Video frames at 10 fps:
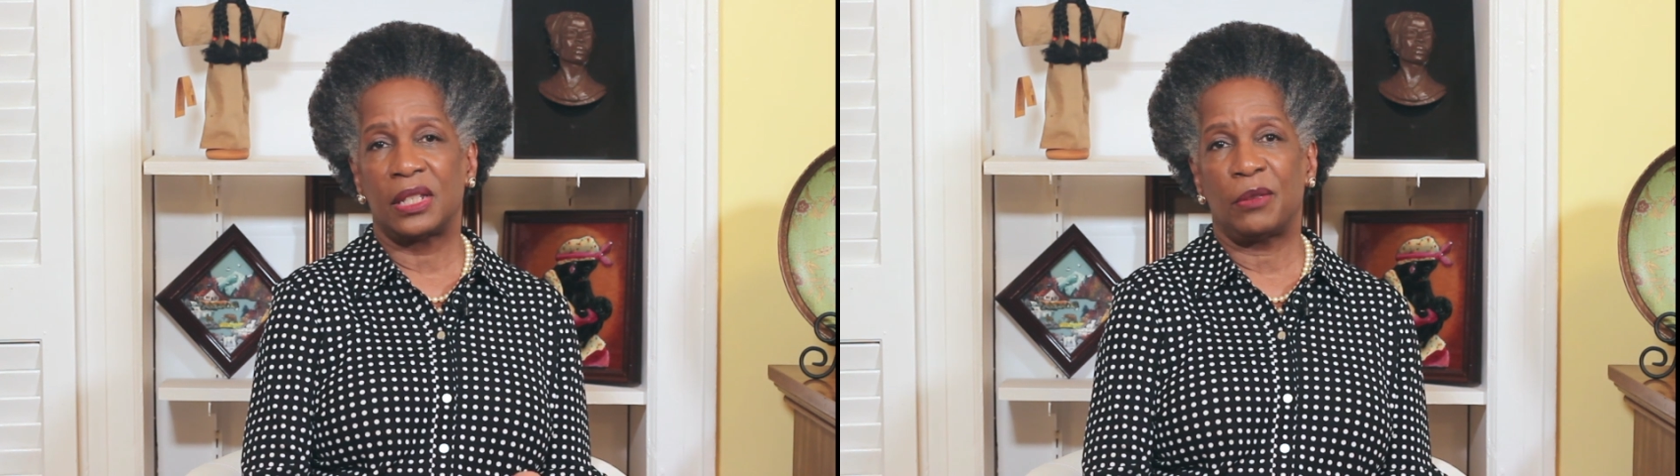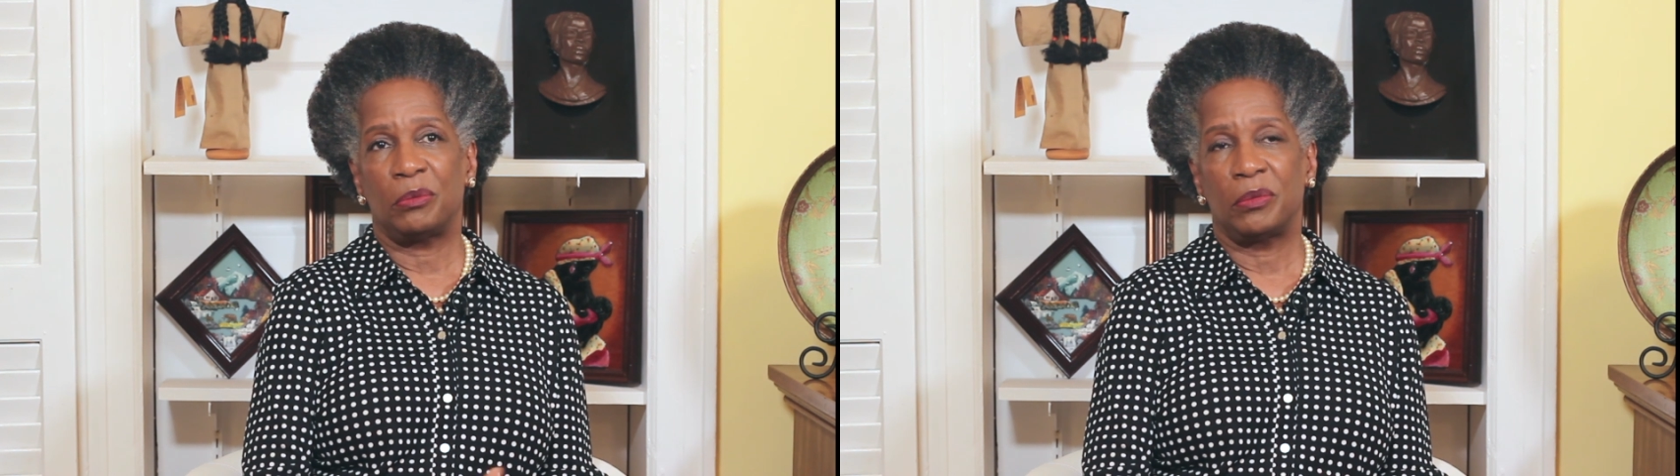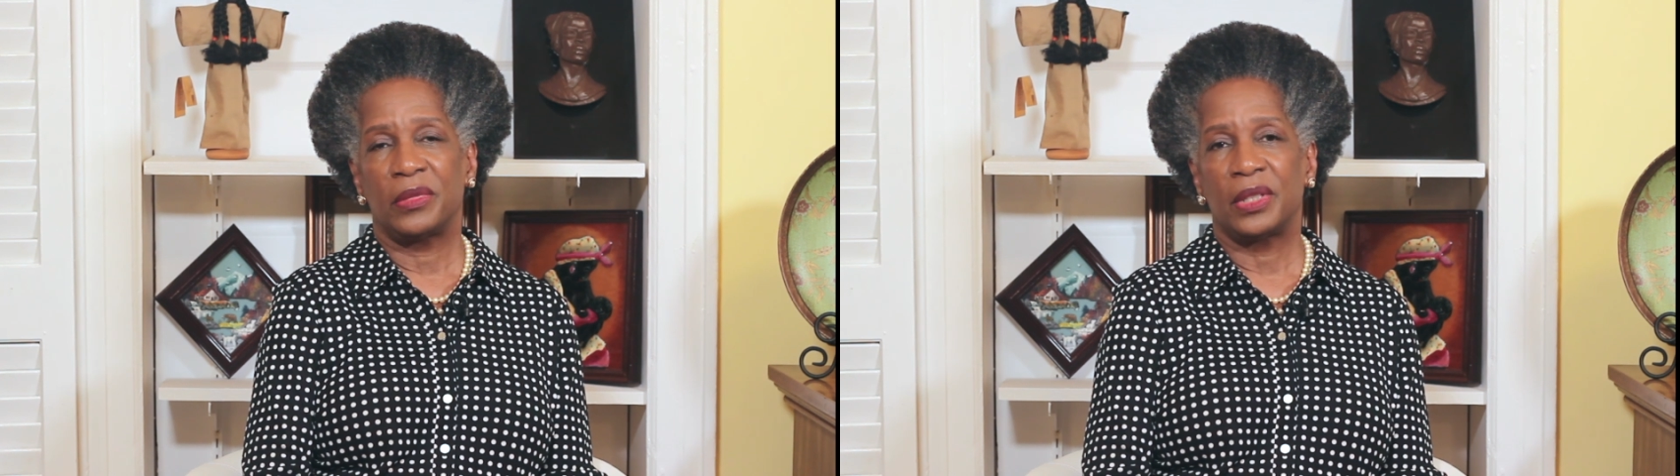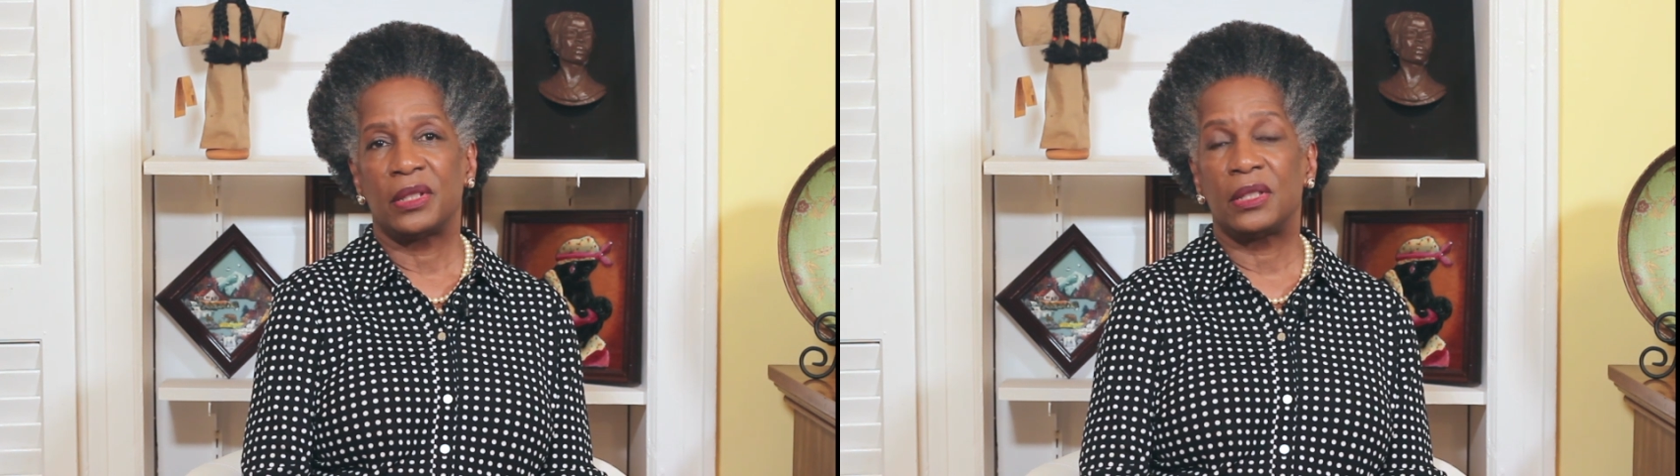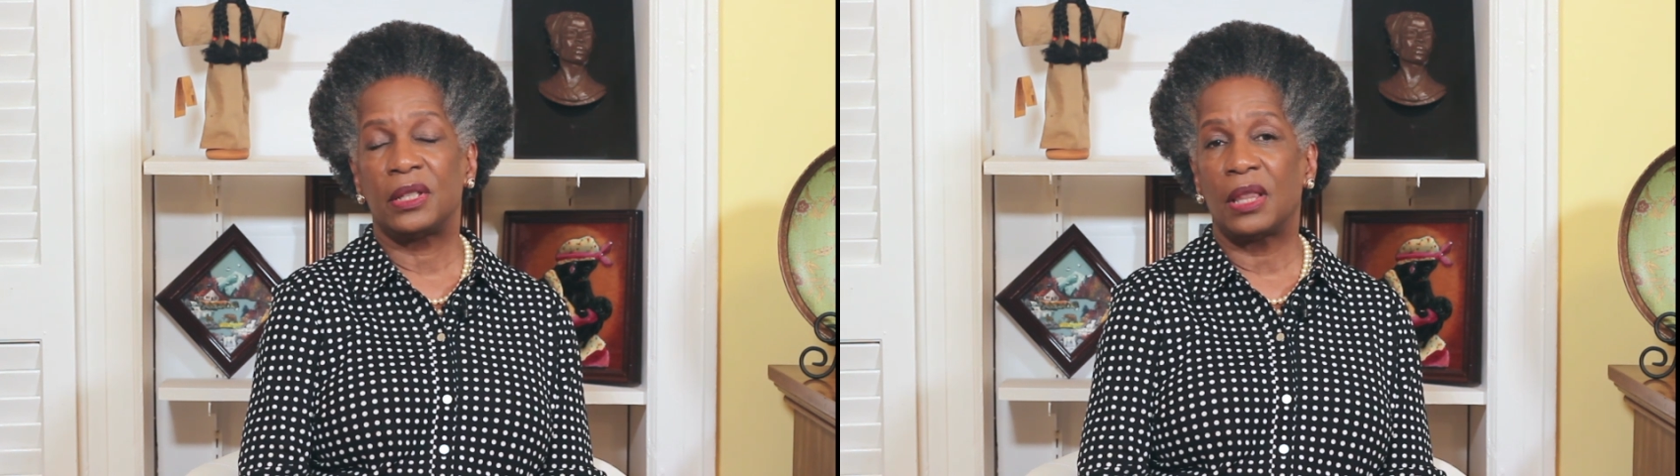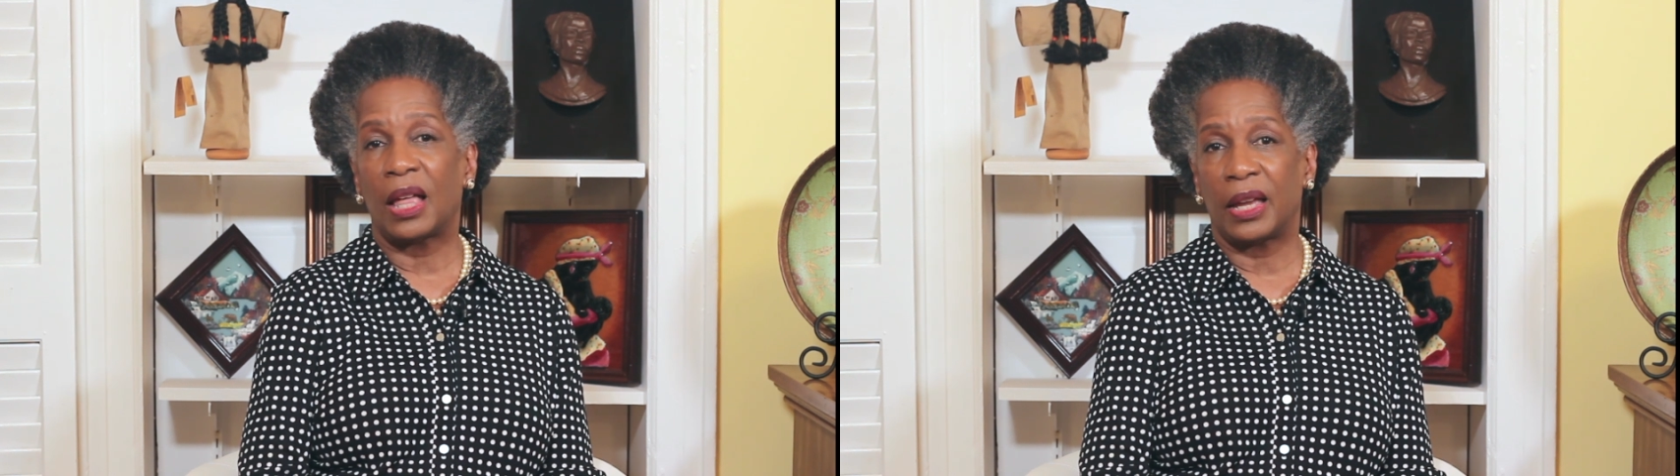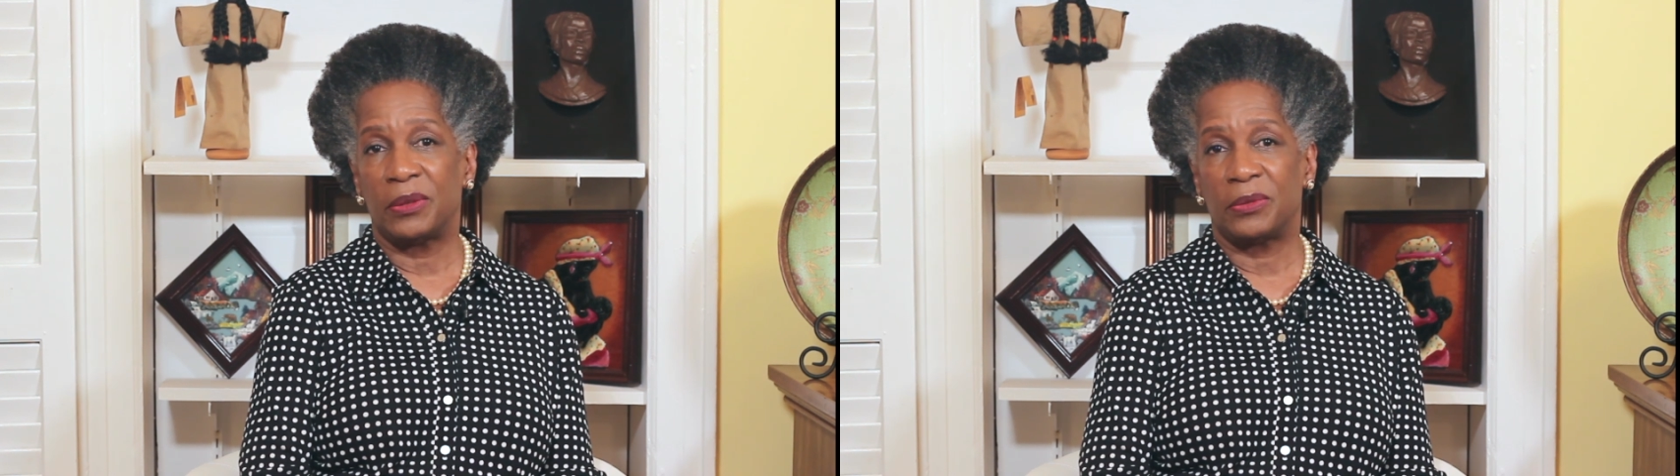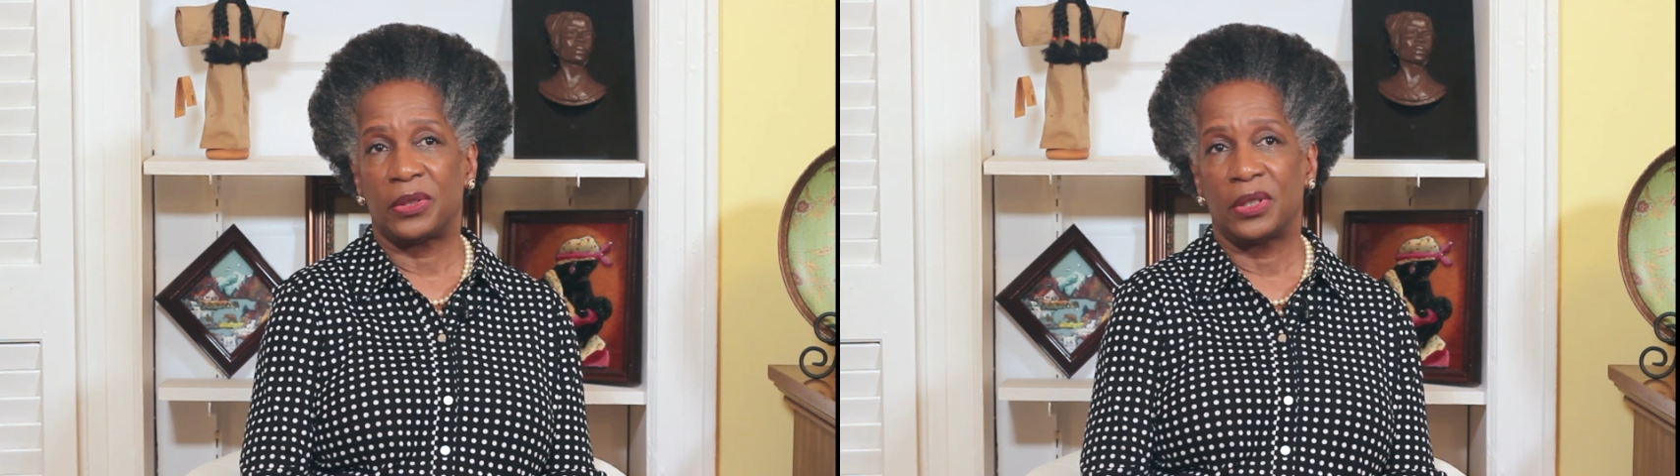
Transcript: him to life.